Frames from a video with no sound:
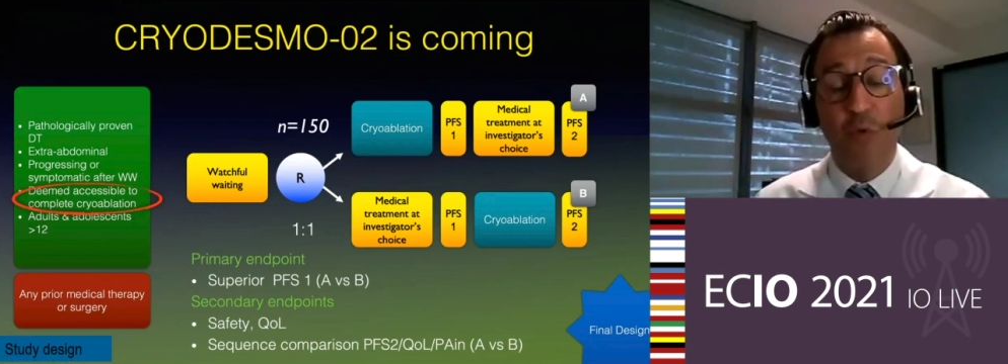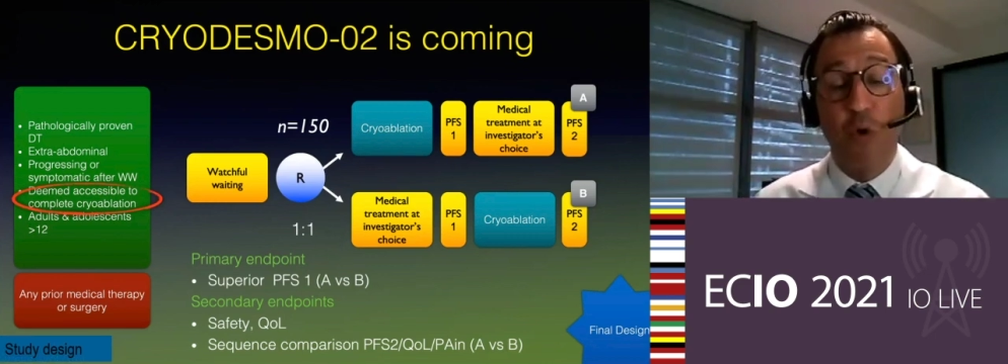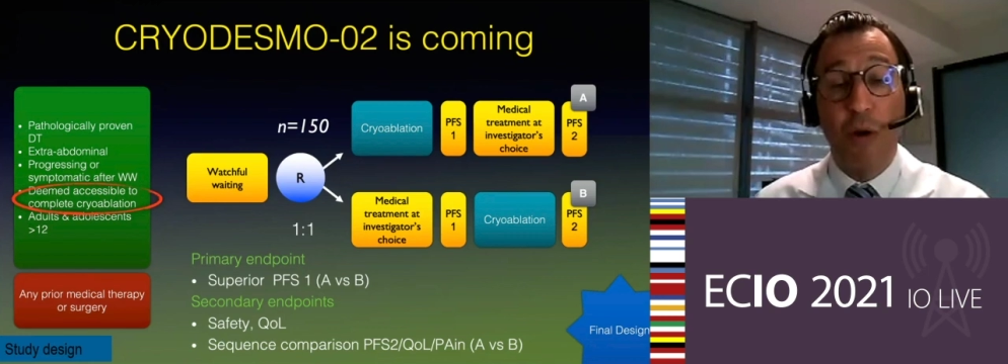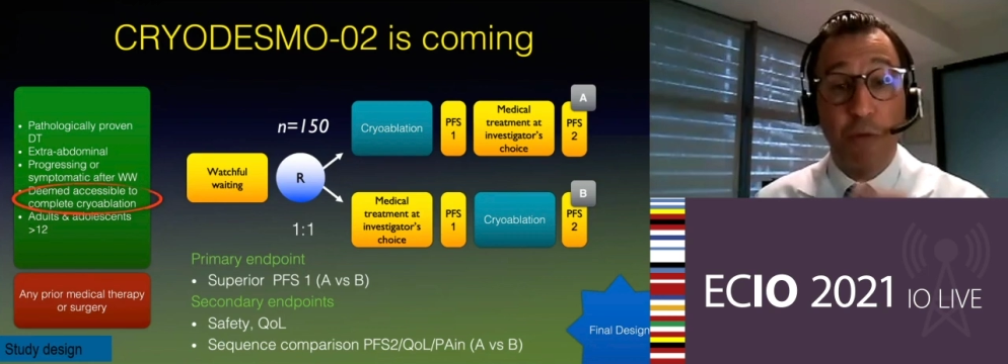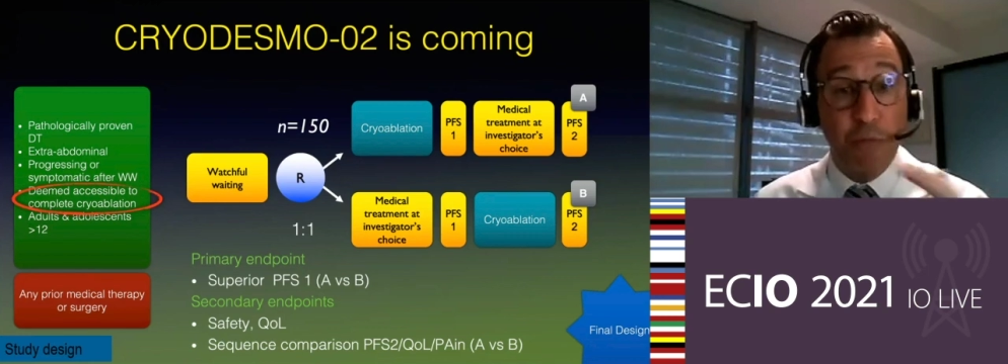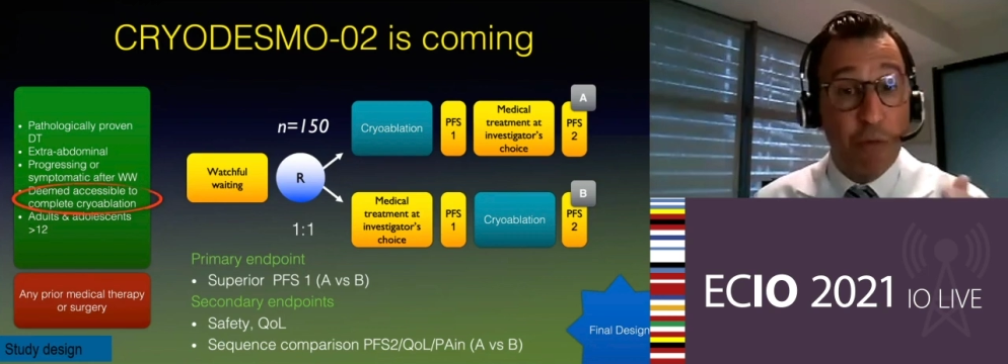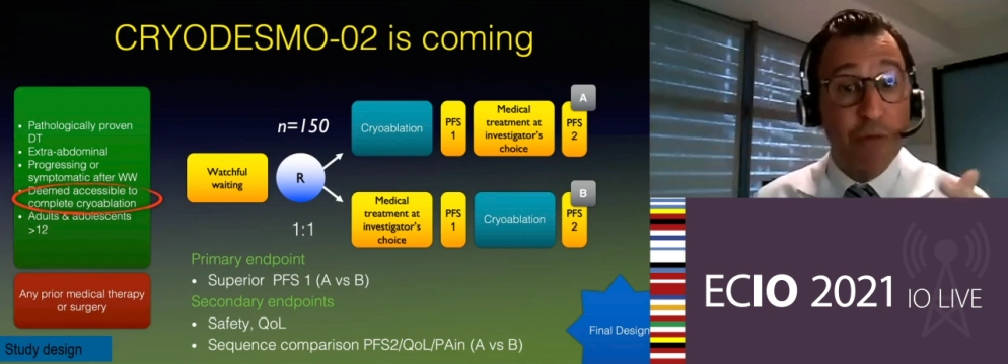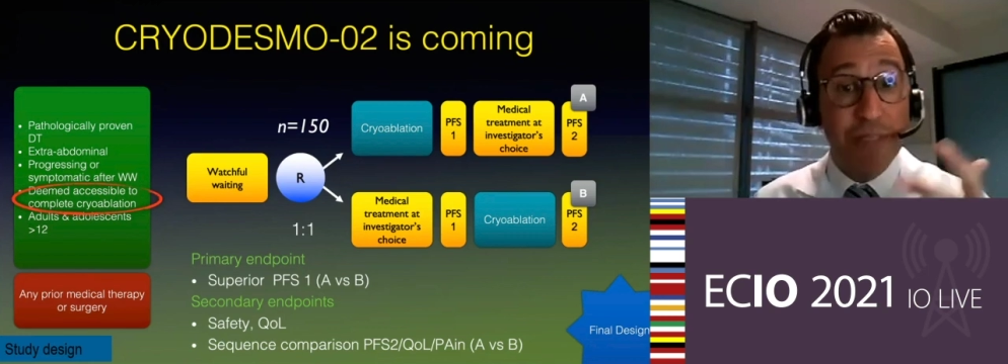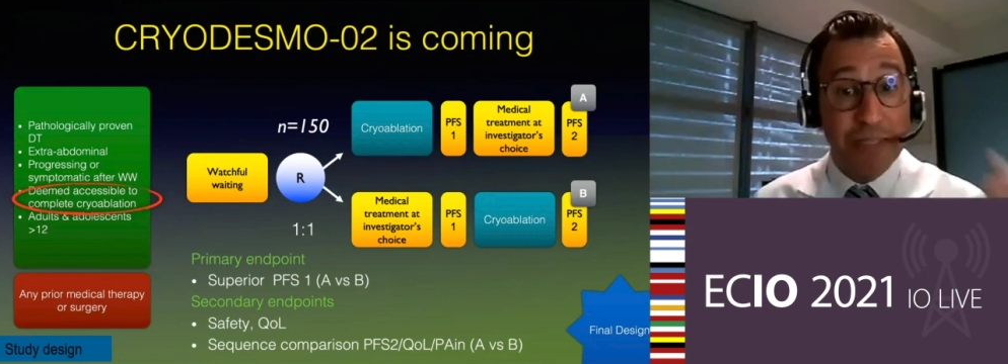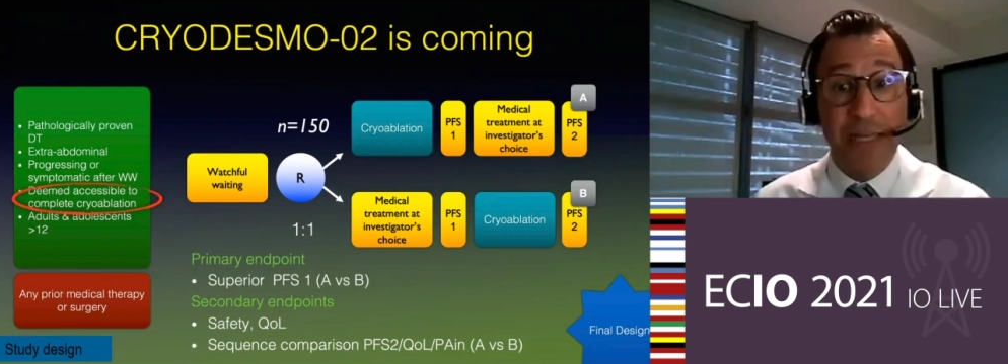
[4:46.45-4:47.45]
who are
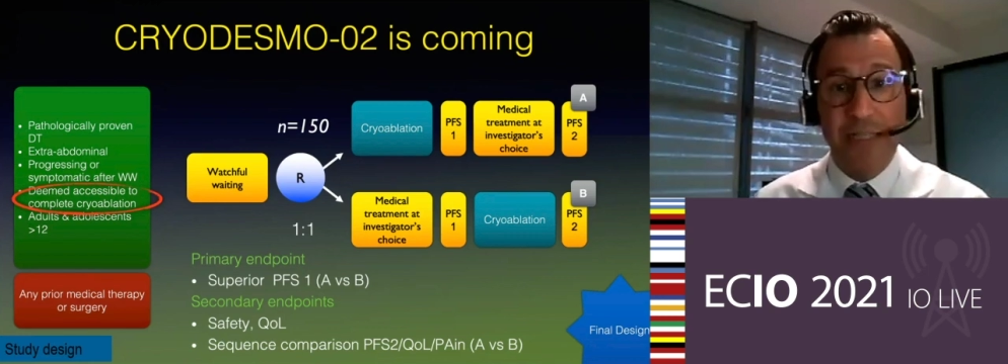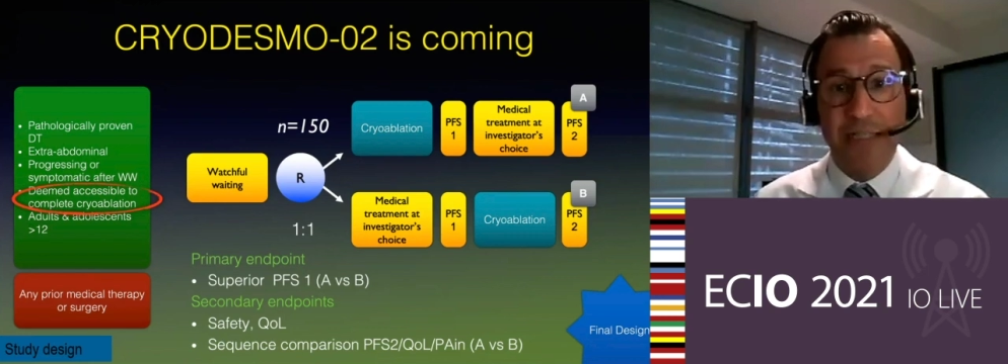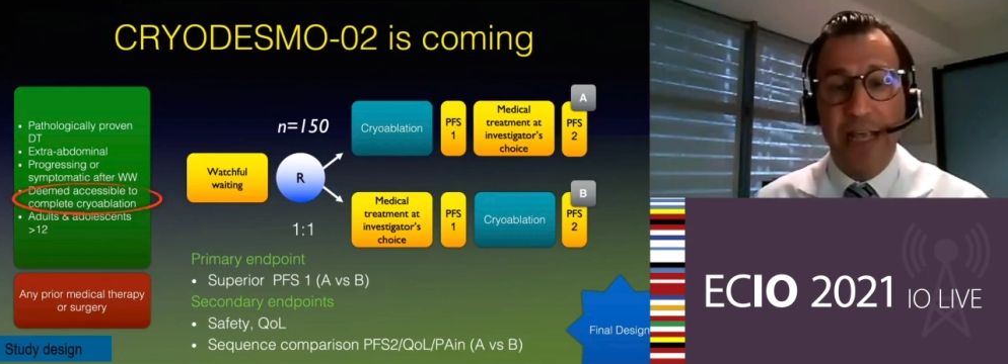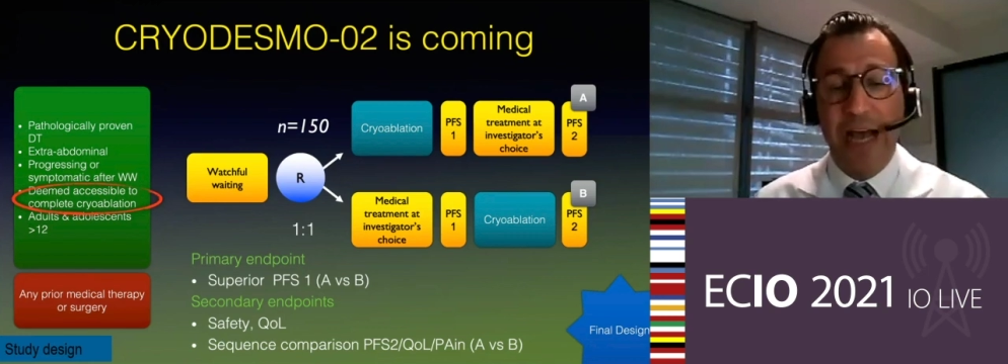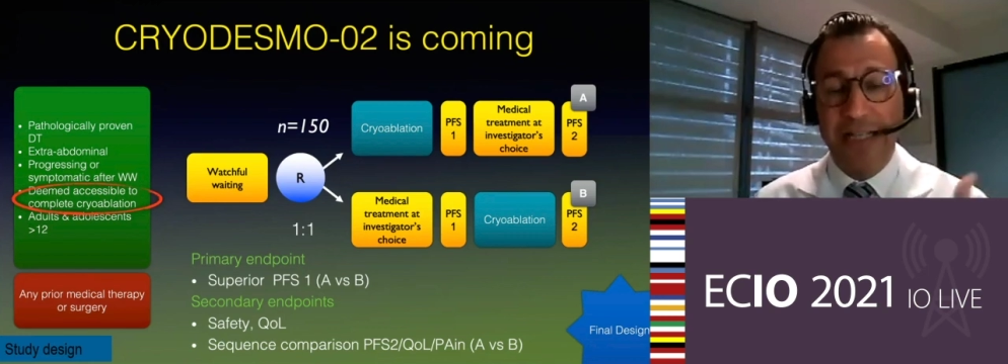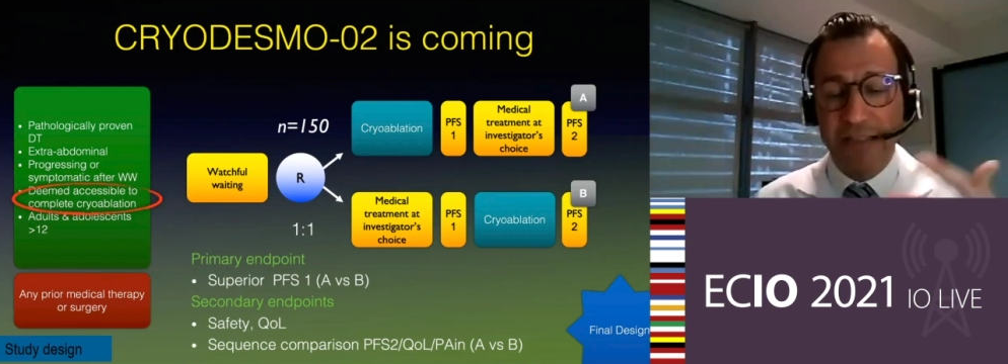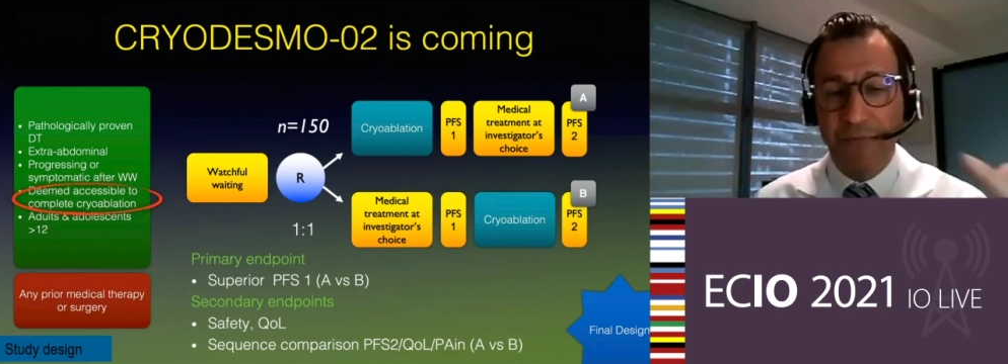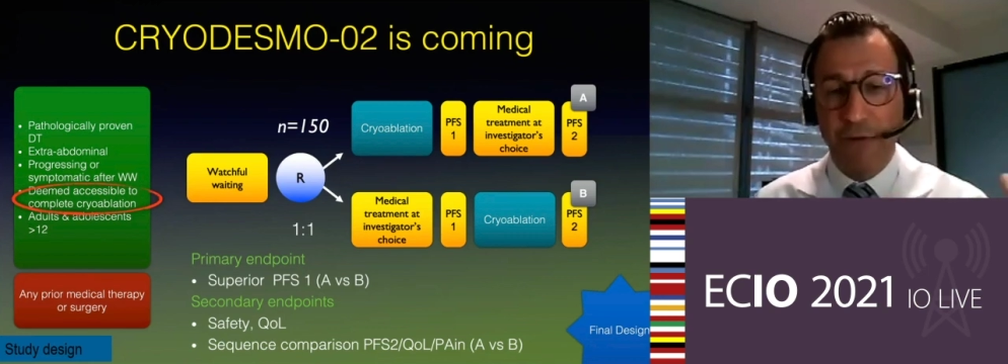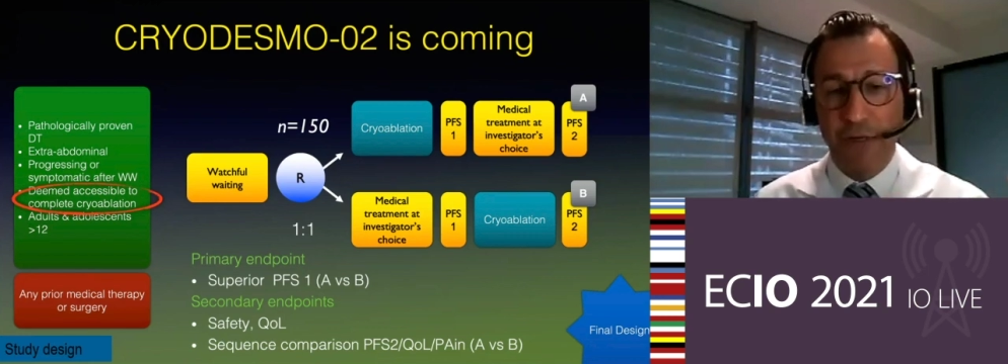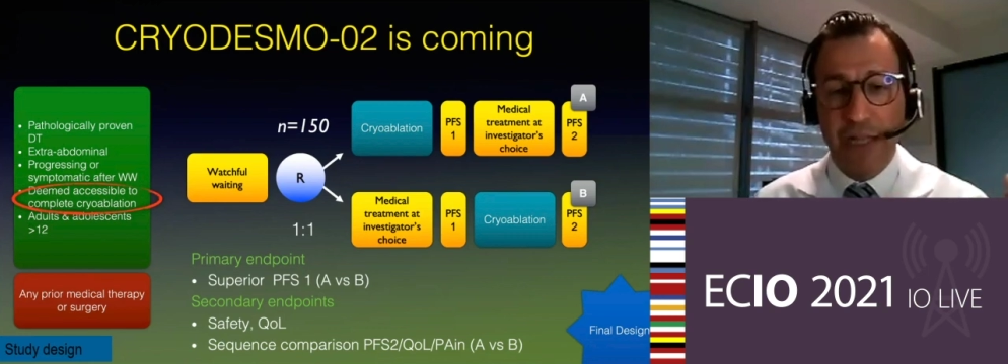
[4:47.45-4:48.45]
proposing this as a
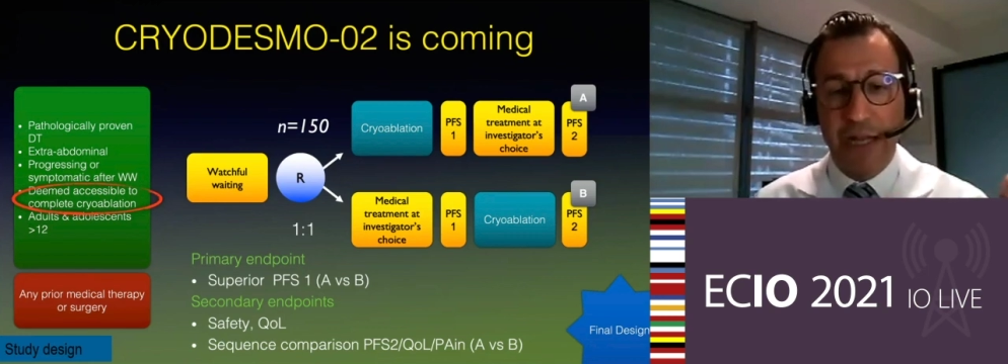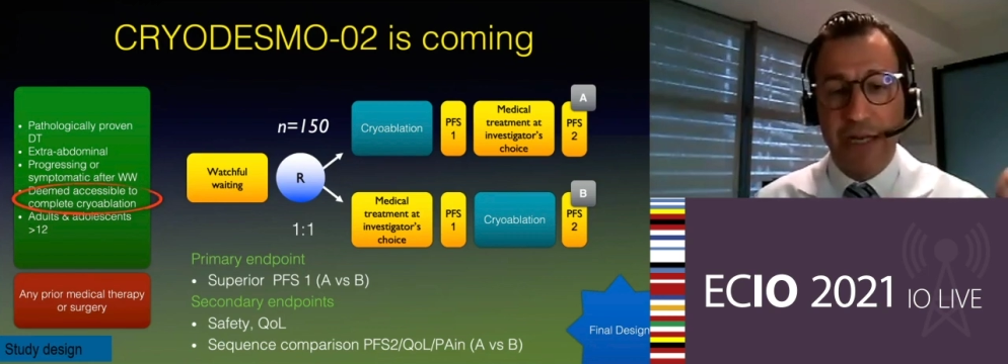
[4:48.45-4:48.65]
first line.